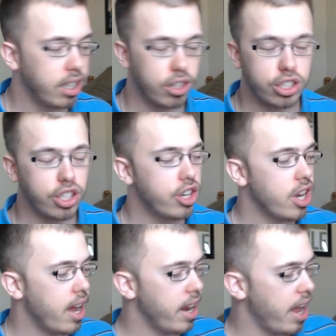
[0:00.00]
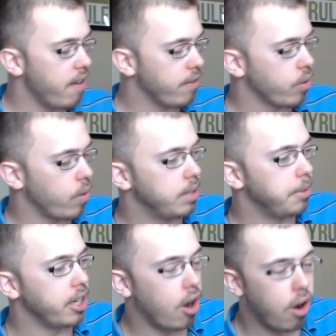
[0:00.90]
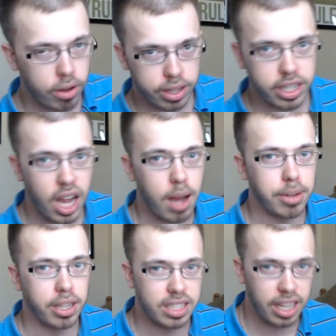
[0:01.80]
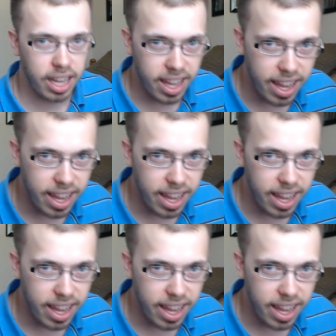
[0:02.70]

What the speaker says: There's not ever going to be all the goblins